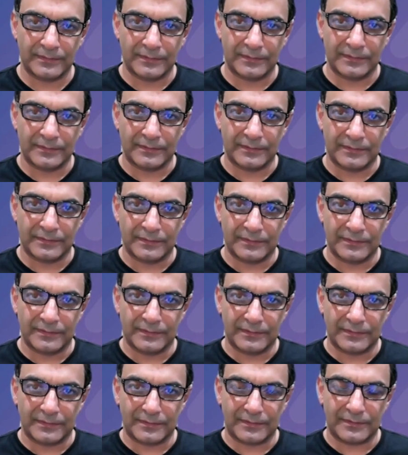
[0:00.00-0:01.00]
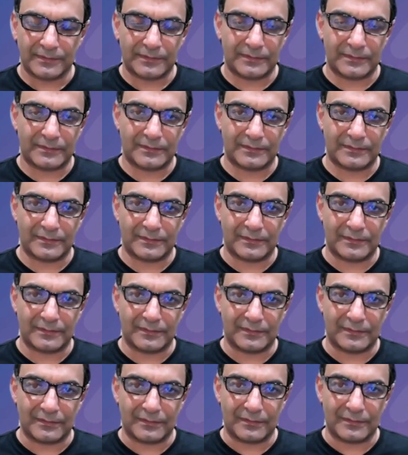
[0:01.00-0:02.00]

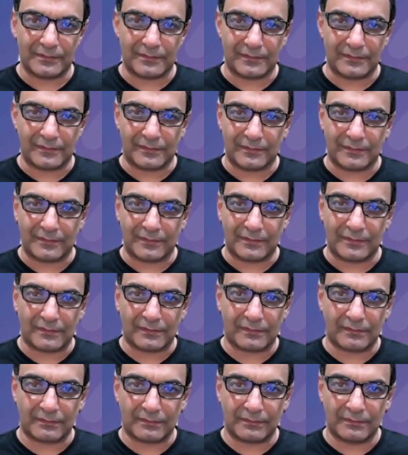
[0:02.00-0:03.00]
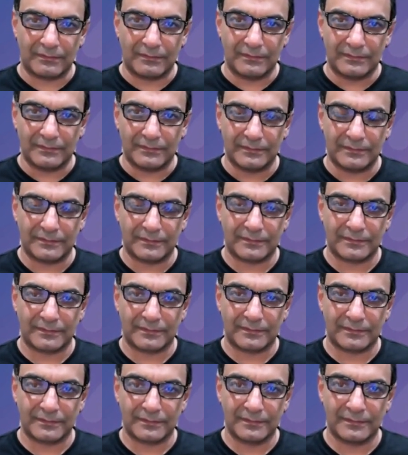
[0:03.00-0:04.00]

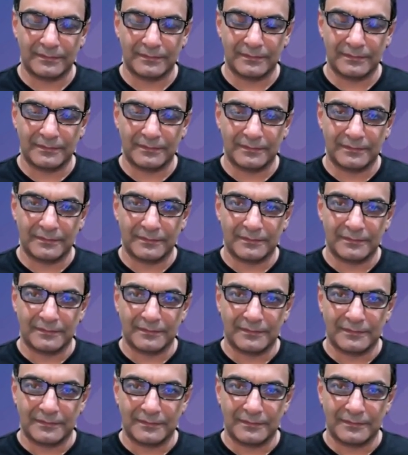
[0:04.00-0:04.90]
(not speaking)